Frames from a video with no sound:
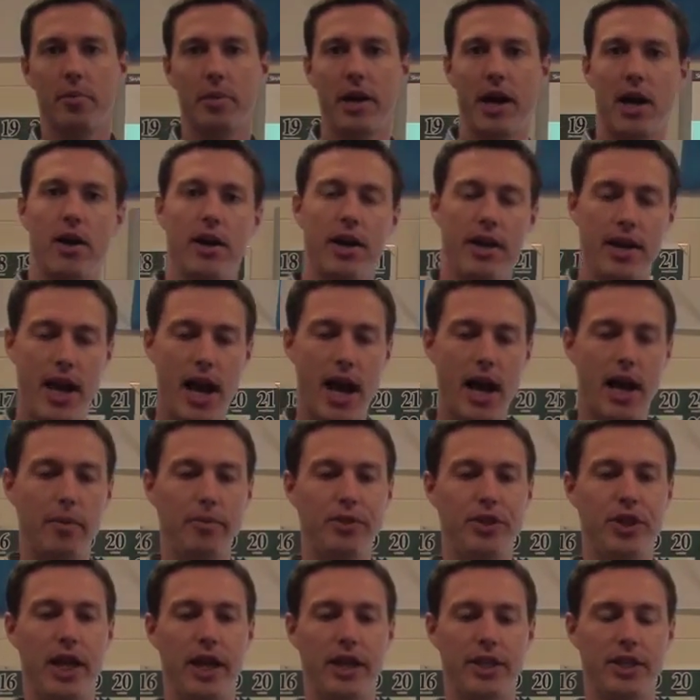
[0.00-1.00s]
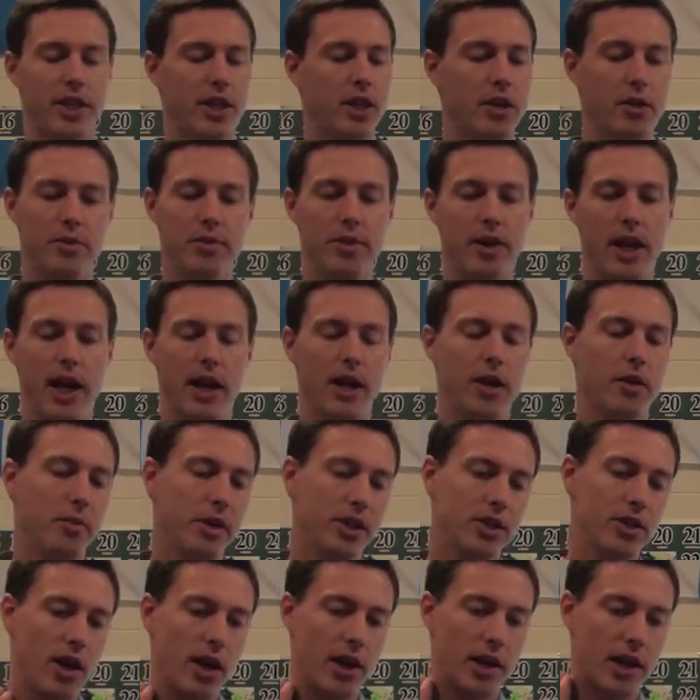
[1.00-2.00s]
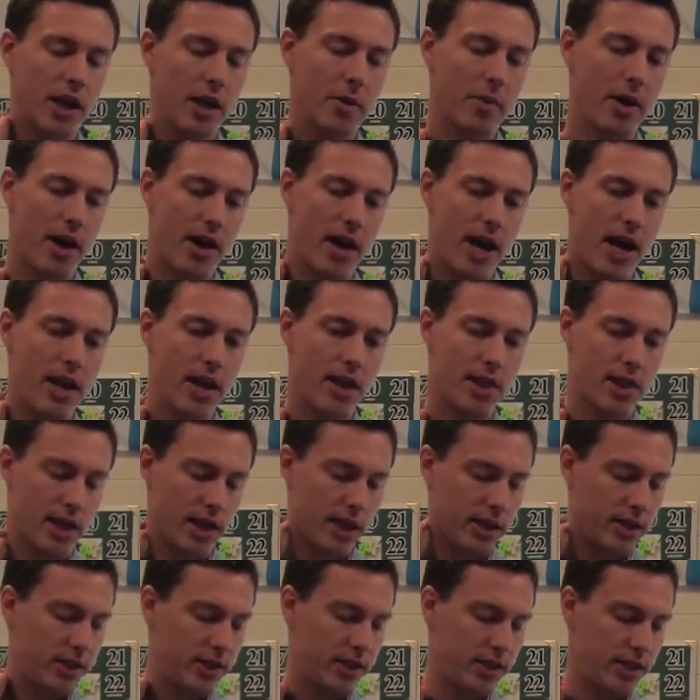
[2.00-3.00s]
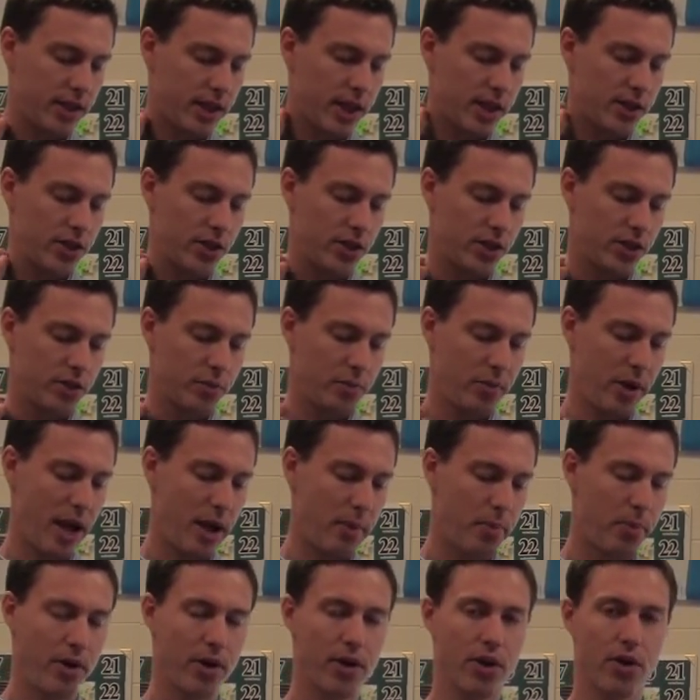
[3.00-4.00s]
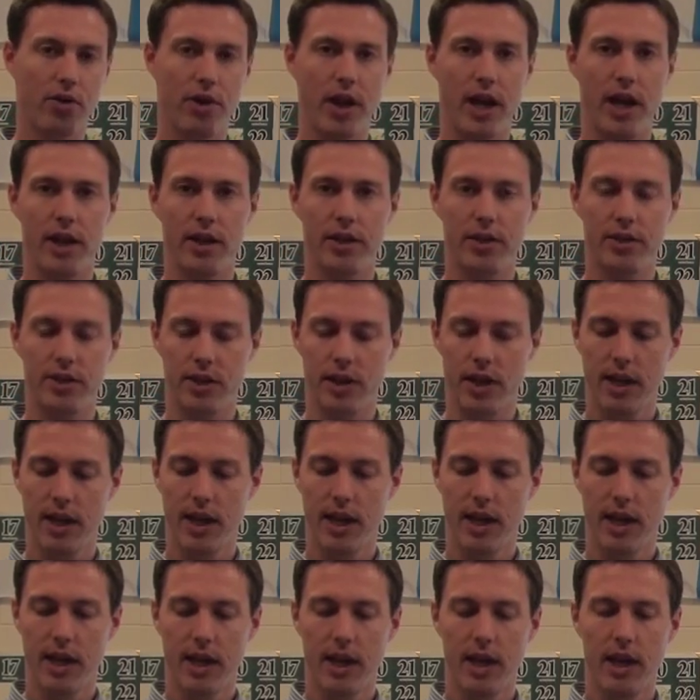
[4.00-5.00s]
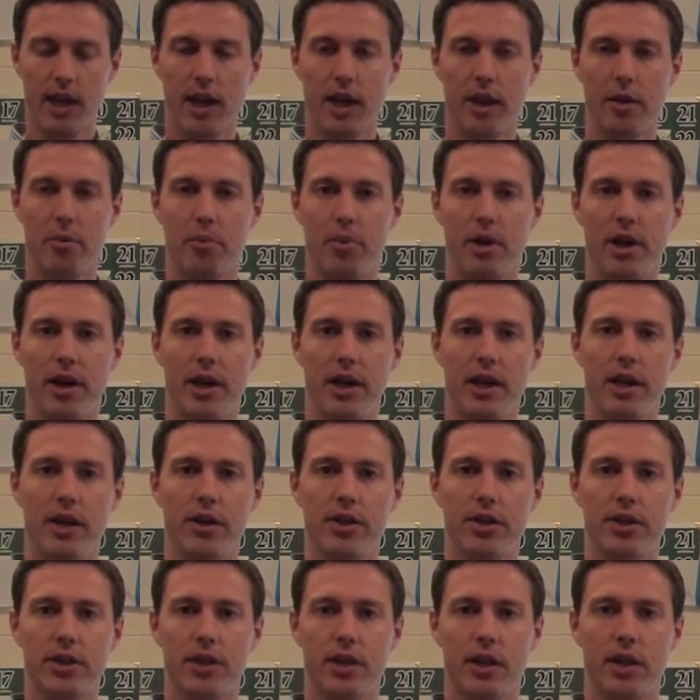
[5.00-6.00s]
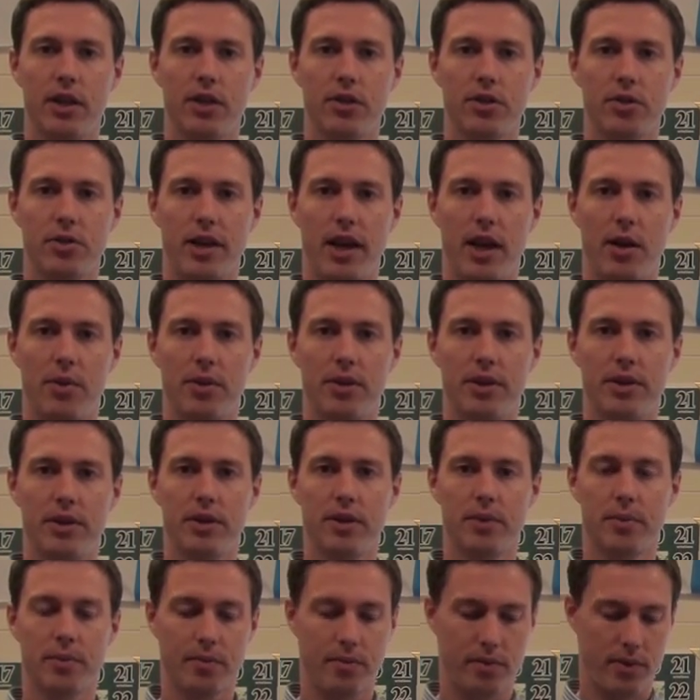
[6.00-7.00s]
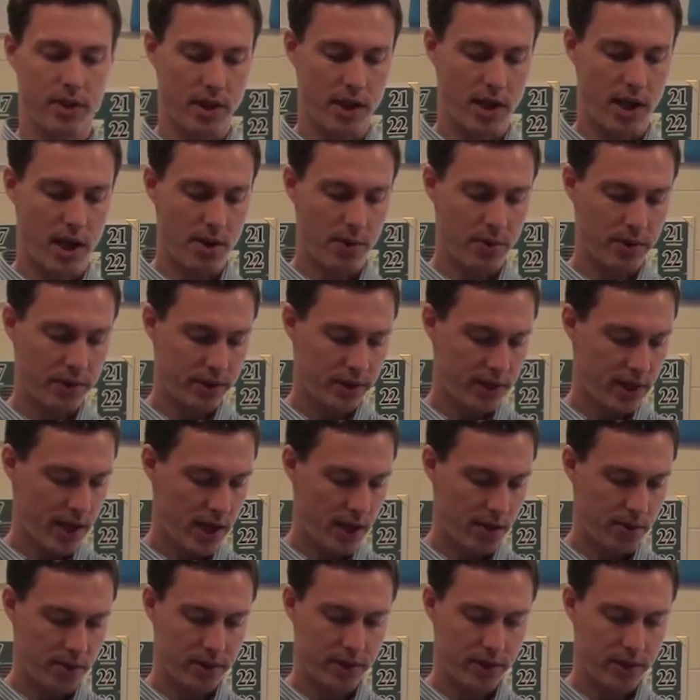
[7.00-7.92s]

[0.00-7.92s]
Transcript: about an object, I could be talking about anything: scissors, paper, crayons. But here's what I would say